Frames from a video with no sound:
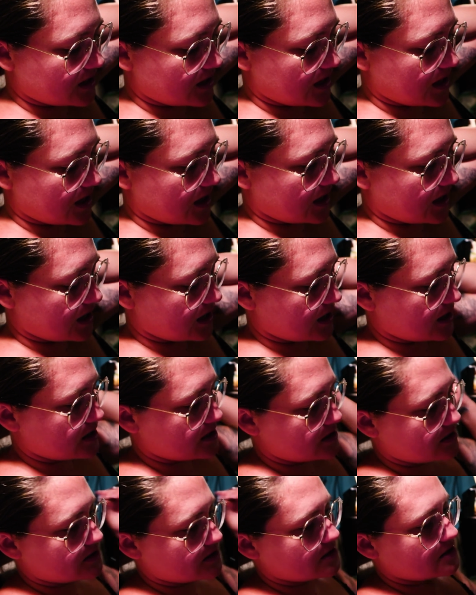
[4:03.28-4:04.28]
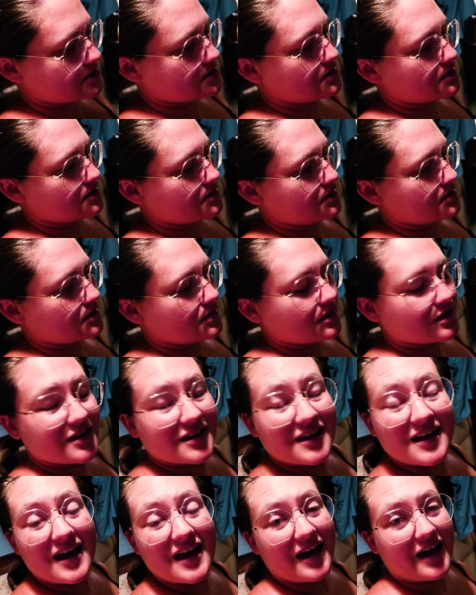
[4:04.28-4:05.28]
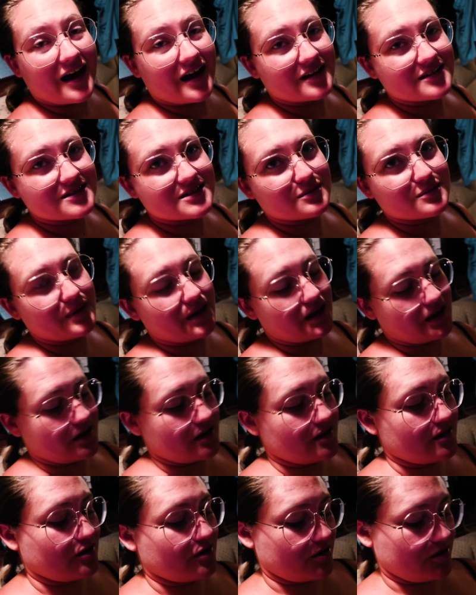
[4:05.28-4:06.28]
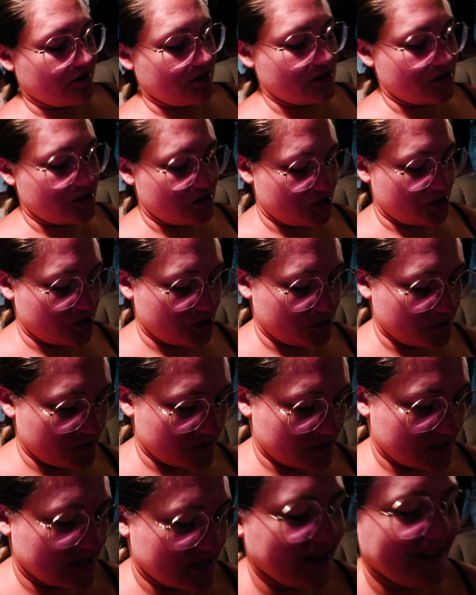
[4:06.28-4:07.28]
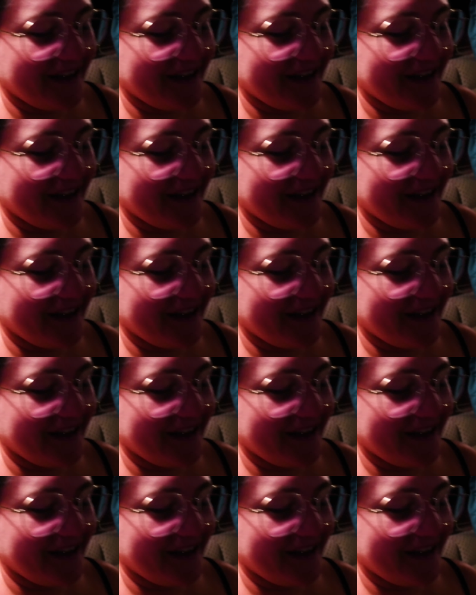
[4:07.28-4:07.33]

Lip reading: and had some anchor issues.